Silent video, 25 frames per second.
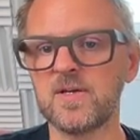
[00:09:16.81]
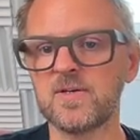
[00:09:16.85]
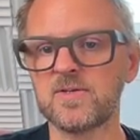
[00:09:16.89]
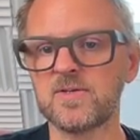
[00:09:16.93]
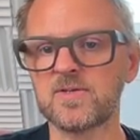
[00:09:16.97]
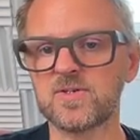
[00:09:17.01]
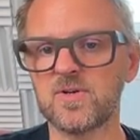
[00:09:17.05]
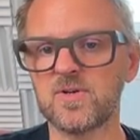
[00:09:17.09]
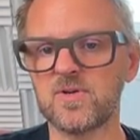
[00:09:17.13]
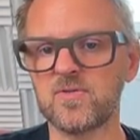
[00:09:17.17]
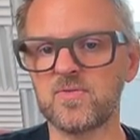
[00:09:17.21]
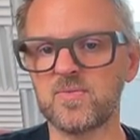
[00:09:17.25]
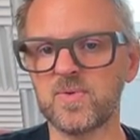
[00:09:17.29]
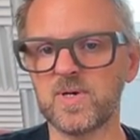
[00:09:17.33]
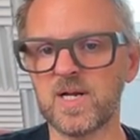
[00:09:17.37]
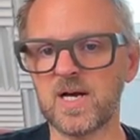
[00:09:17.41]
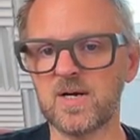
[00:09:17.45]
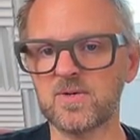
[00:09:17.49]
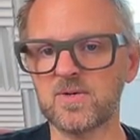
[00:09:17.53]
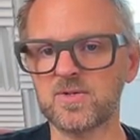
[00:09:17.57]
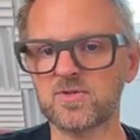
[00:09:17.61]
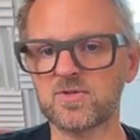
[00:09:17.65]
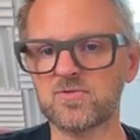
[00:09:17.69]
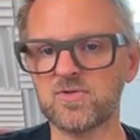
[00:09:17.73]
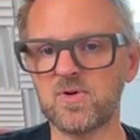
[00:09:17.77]
So if we
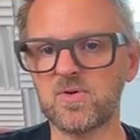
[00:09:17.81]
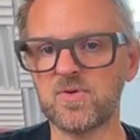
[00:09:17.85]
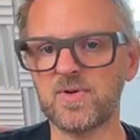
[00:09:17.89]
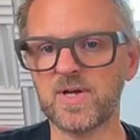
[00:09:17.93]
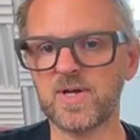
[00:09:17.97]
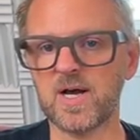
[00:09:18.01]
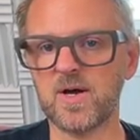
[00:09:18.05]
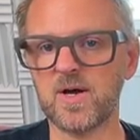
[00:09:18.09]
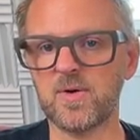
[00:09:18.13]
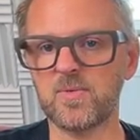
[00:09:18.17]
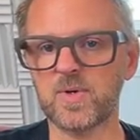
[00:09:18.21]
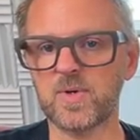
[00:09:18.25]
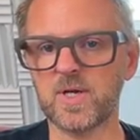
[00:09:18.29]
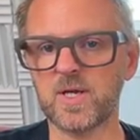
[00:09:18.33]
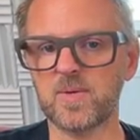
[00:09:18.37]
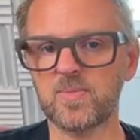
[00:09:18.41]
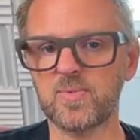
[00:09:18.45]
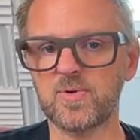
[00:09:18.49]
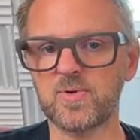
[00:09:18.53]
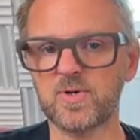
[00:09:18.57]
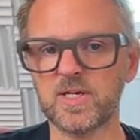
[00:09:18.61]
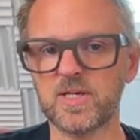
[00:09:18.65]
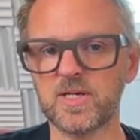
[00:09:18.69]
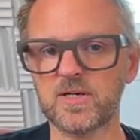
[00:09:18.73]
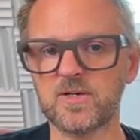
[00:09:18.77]
now scroll down, we can
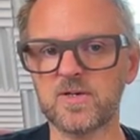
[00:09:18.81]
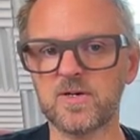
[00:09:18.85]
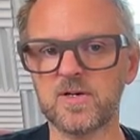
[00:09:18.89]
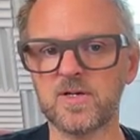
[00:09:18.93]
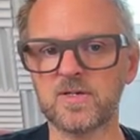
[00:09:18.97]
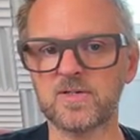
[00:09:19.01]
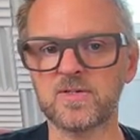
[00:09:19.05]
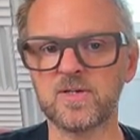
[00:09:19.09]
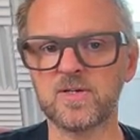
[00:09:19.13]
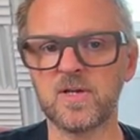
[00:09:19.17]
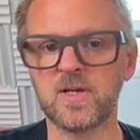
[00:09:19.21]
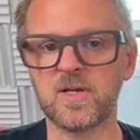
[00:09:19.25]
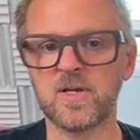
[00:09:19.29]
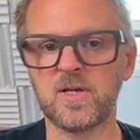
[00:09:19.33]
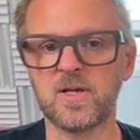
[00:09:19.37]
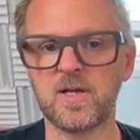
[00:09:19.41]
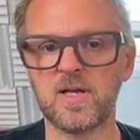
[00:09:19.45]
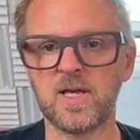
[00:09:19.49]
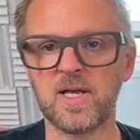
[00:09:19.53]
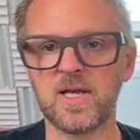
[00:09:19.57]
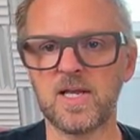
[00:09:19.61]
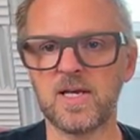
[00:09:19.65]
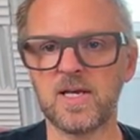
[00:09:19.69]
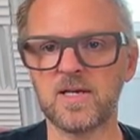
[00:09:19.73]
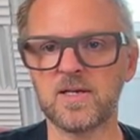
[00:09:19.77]
put in cut,
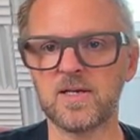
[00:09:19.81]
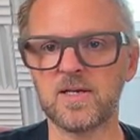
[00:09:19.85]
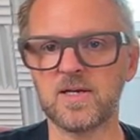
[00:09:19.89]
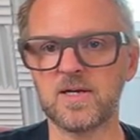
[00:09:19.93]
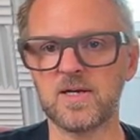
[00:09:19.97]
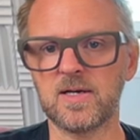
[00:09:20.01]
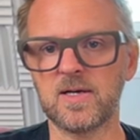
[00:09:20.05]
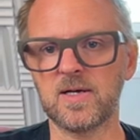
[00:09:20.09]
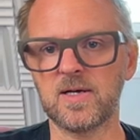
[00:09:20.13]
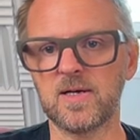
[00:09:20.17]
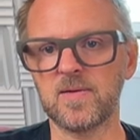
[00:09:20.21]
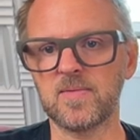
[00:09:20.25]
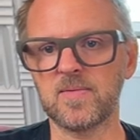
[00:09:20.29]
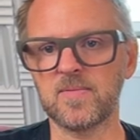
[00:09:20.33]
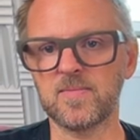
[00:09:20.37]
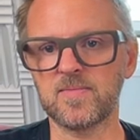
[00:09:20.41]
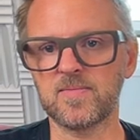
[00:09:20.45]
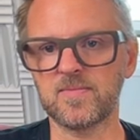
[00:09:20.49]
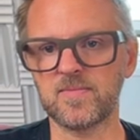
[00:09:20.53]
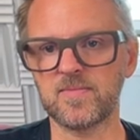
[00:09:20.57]
and uh,